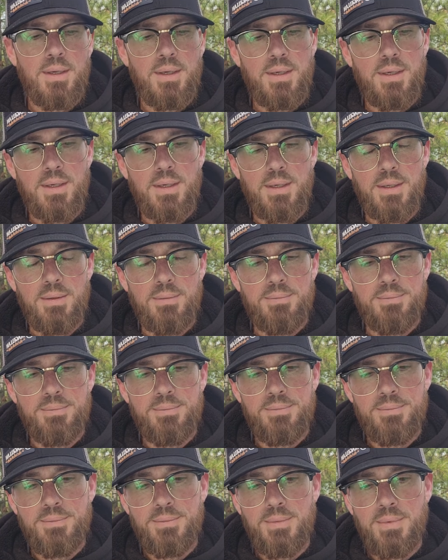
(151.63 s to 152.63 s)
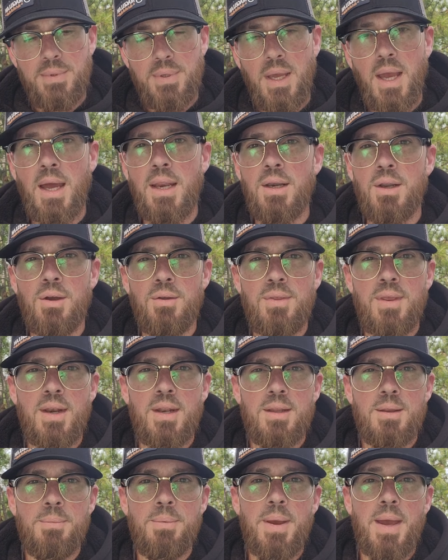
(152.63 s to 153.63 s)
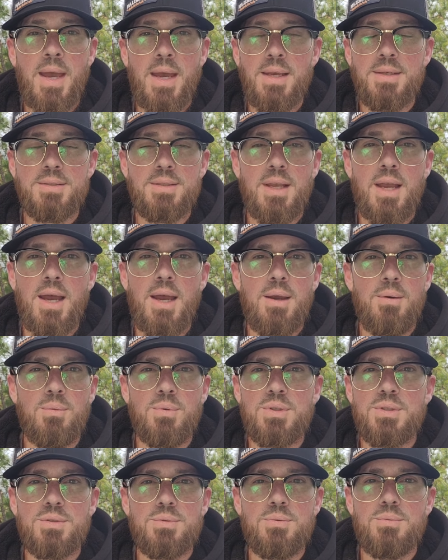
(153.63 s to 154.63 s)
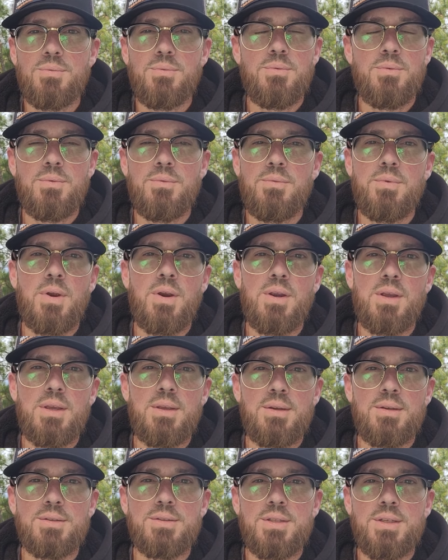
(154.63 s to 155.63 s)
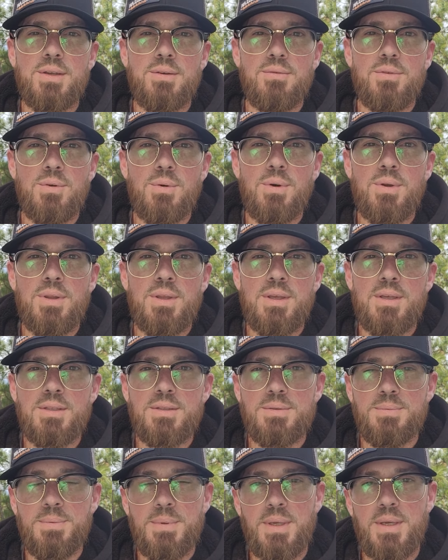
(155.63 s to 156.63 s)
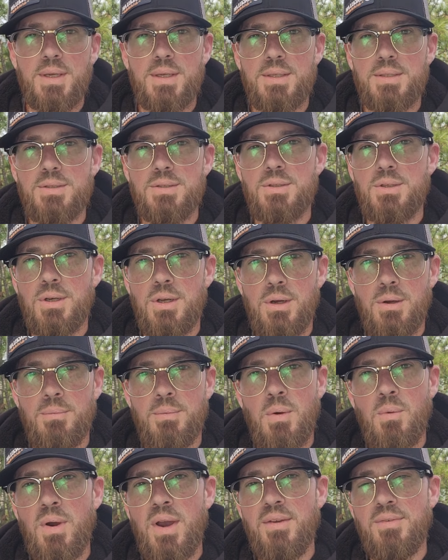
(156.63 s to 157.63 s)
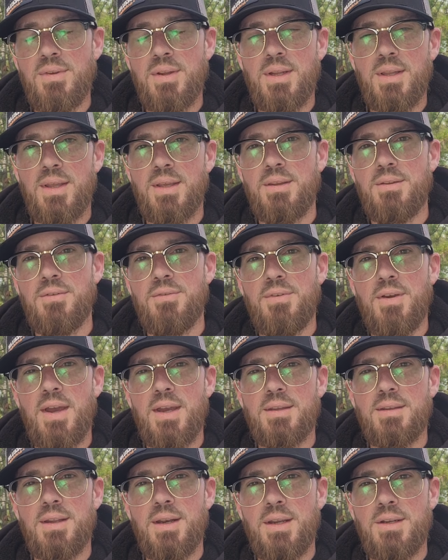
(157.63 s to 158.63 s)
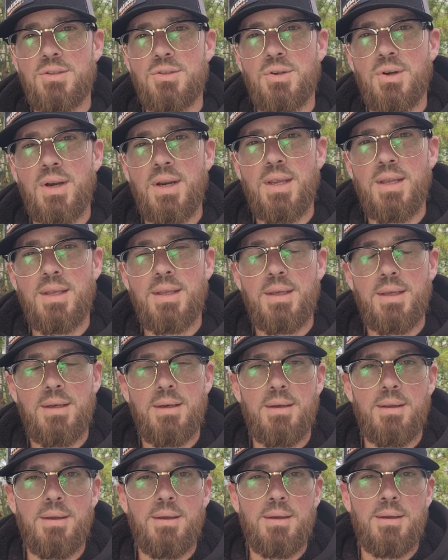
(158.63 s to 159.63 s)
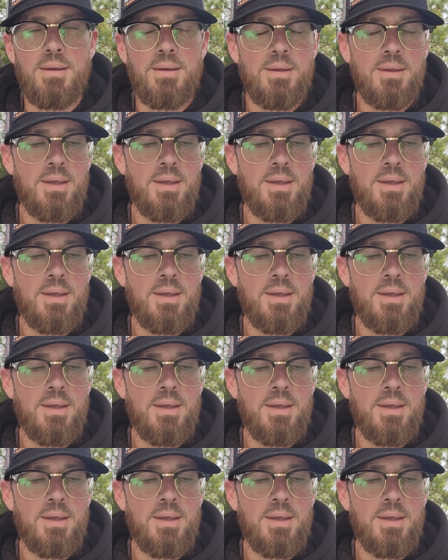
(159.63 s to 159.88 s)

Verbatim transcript: Um, I know that in the past I was very guilty of doing this because you know my wife didn't like the fact that I drank and uh,